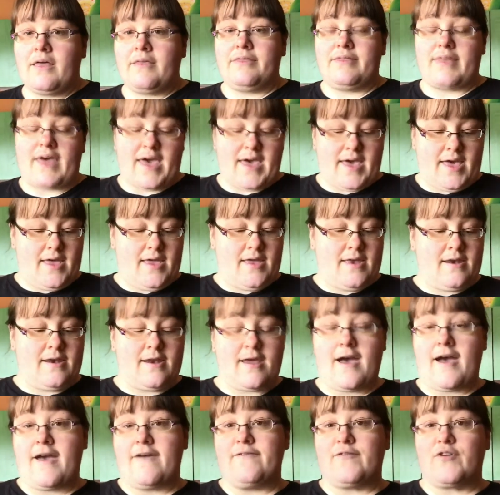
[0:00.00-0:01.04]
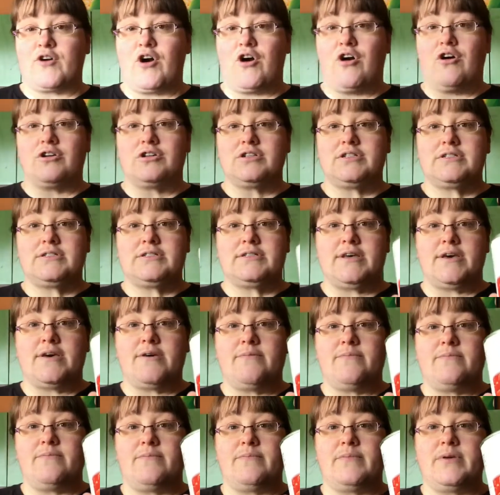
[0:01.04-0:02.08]
Then I've got
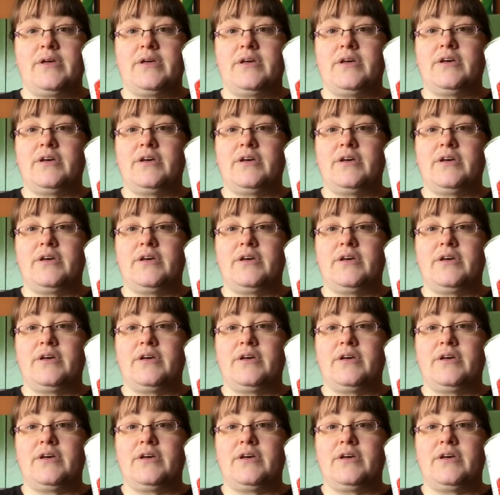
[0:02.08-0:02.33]
some